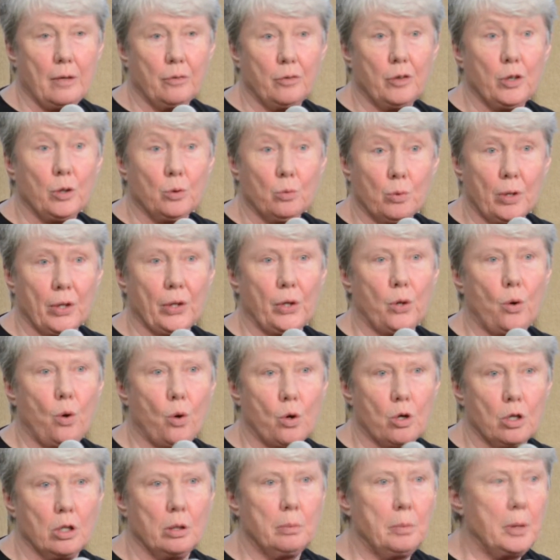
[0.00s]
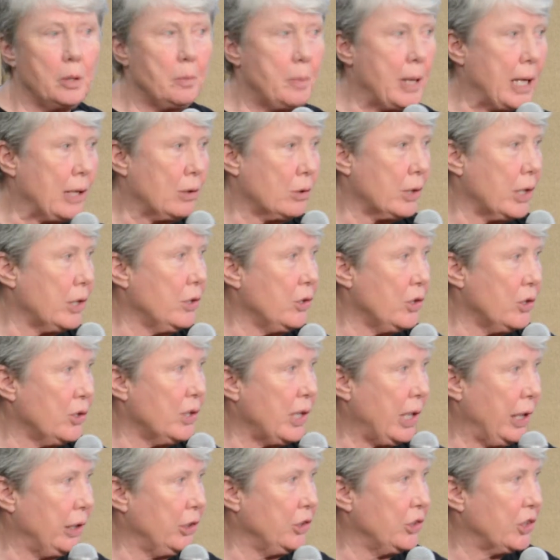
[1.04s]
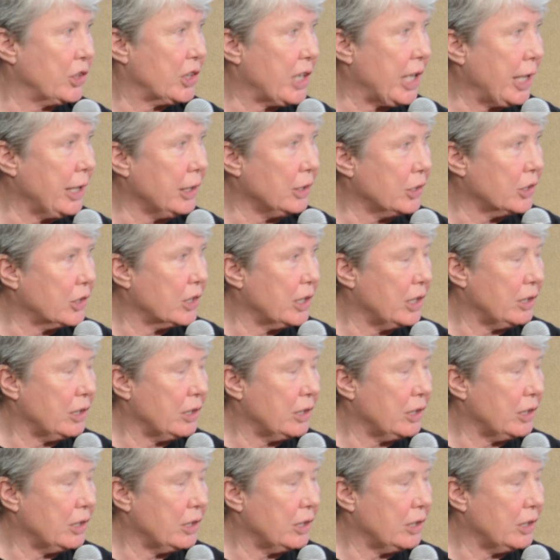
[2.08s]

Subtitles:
feel really horrible about in the United States,